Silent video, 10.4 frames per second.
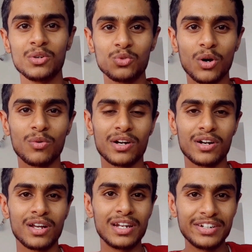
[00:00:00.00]
to
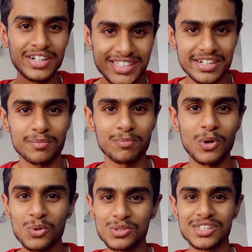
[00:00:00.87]
our recent
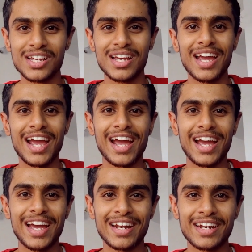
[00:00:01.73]
uploads.
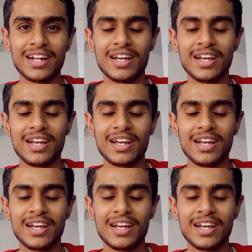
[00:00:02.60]
And